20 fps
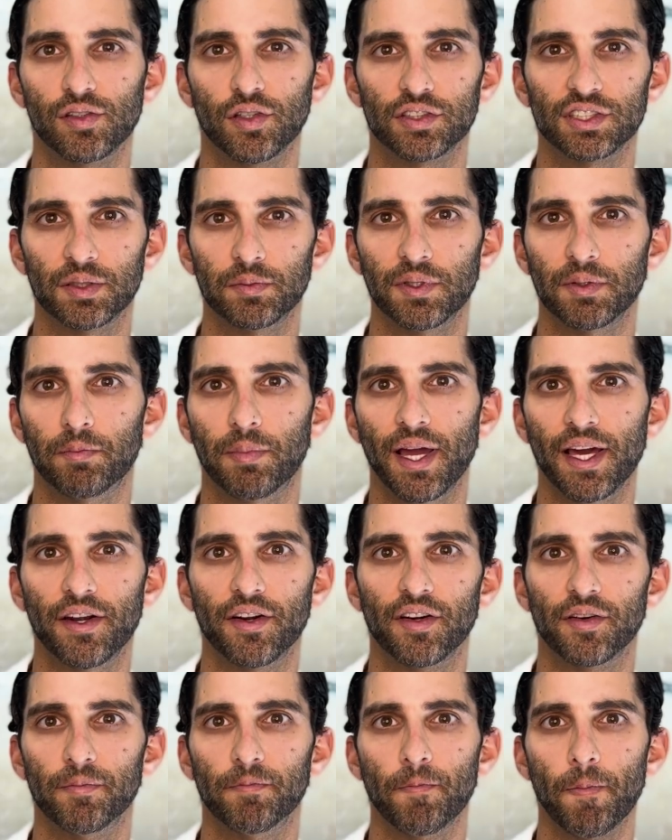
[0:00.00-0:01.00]
looks a bit
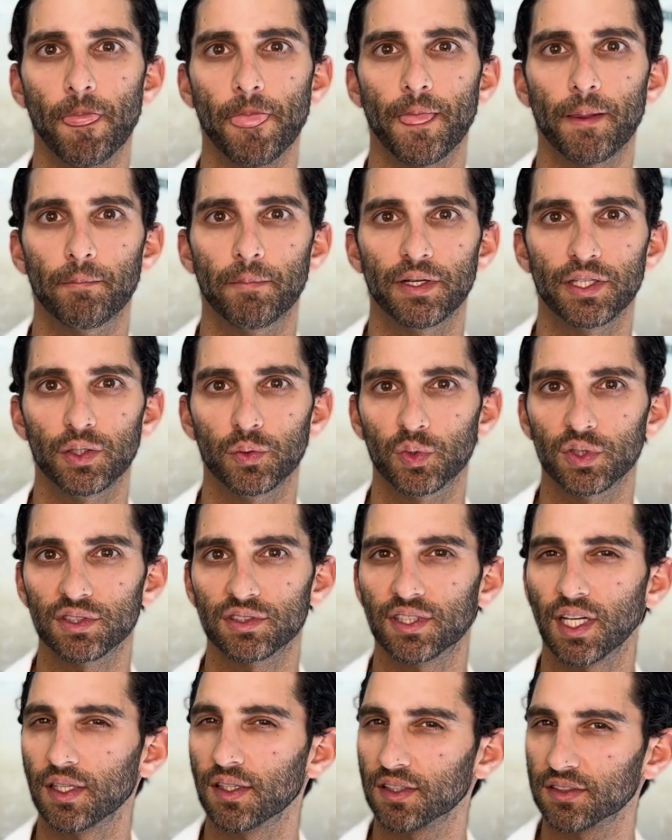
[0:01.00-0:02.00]
better, but you
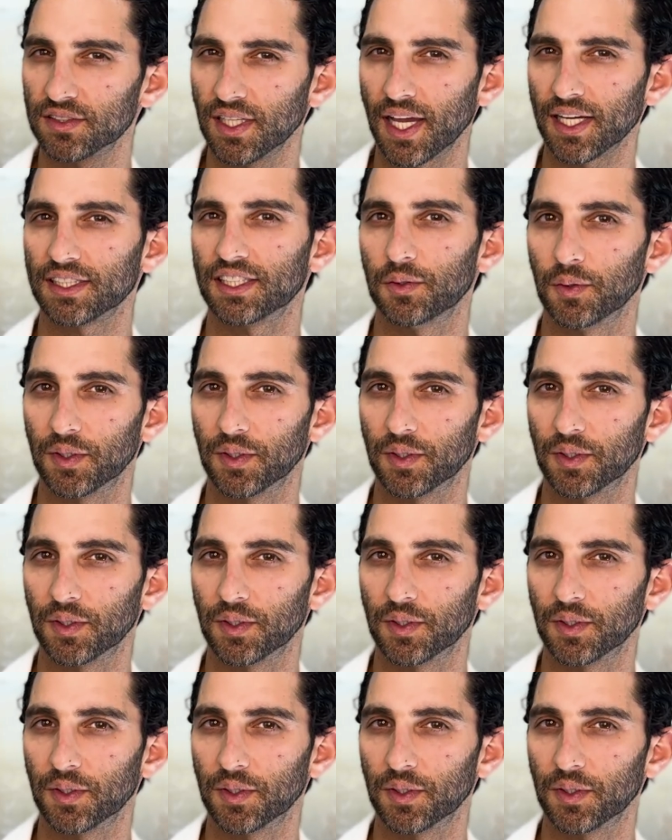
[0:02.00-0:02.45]
wouldn't tell exactly